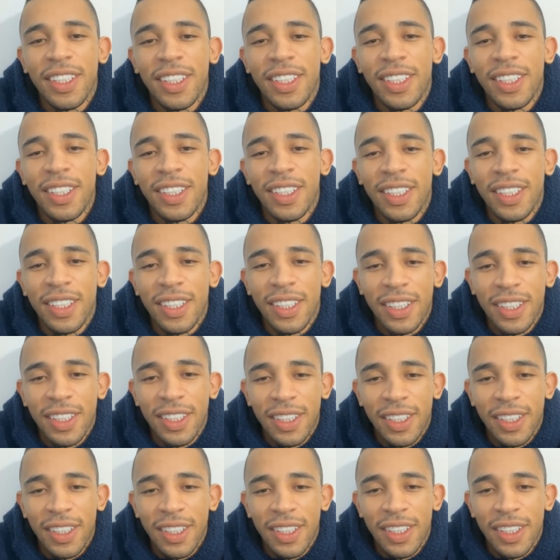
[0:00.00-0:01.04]

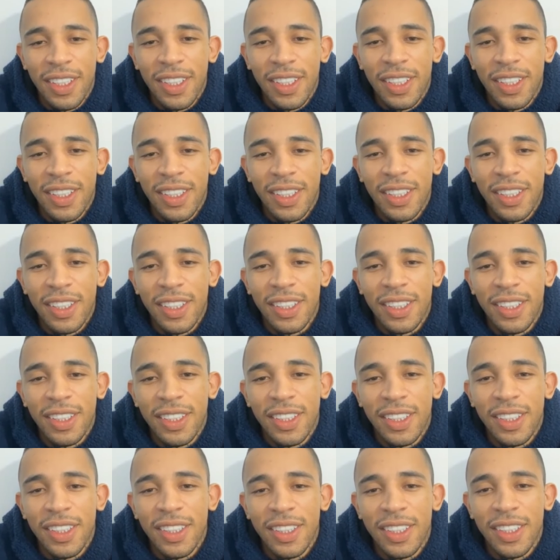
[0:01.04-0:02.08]

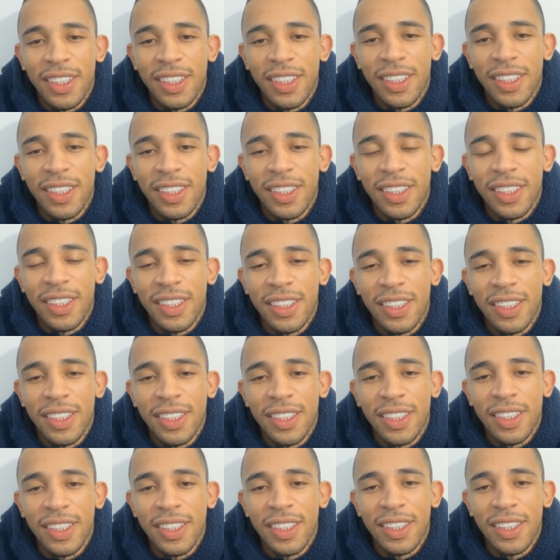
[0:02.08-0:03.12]

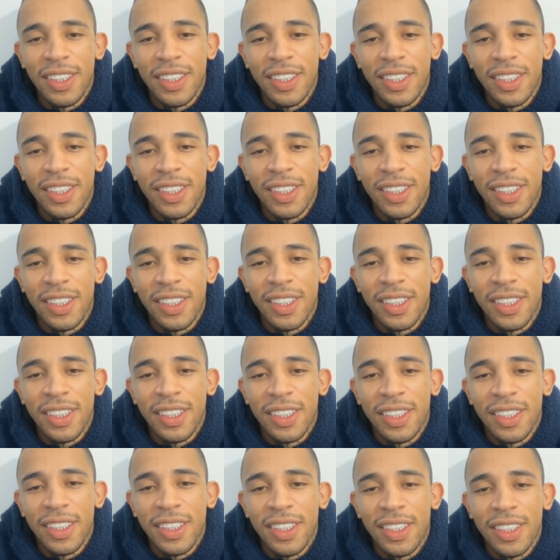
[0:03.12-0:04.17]

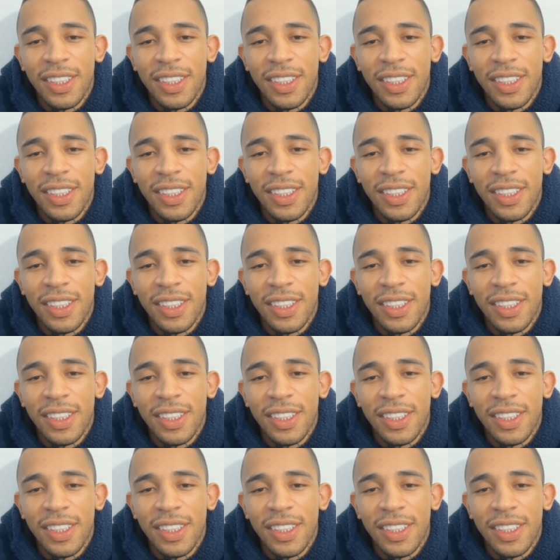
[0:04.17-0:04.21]
[no speech]